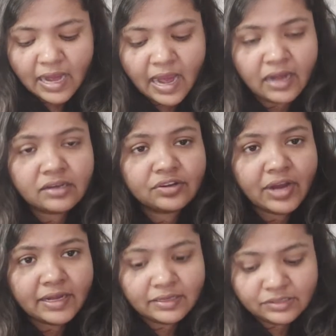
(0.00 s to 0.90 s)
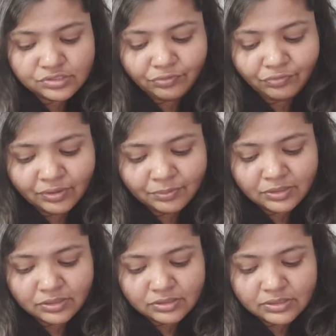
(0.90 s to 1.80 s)
and the writing is 50
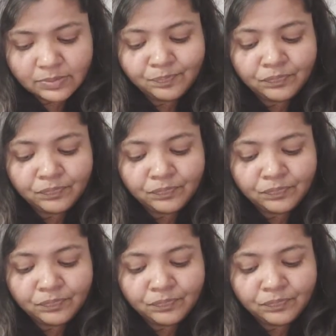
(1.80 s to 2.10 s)
minutes.